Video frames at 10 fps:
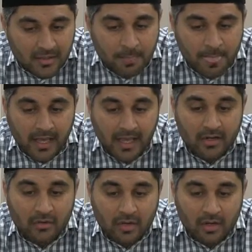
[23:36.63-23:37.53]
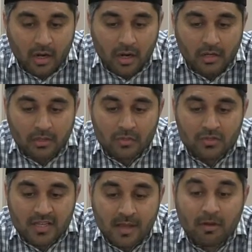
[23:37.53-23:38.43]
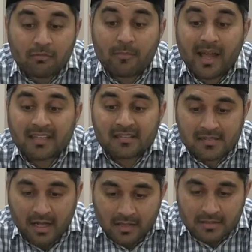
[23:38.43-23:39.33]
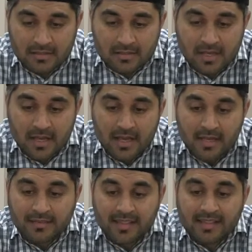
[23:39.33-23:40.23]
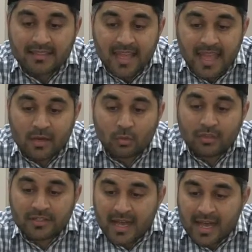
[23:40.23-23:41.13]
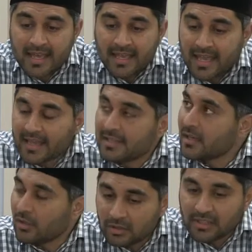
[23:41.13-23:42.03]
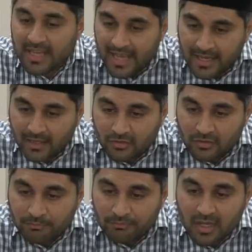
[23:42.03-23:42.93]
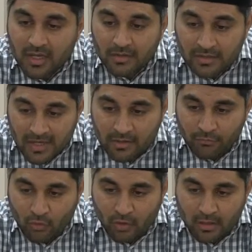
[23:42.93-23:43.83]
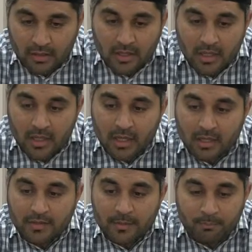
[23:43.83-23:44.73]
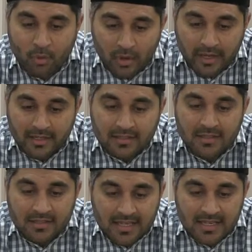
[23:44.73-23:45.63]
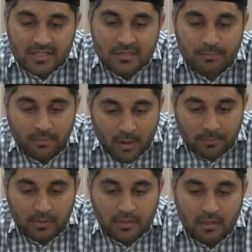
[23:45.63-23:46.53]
in regard to some of my sons that they would die at an early age. Therefore, the point needs proper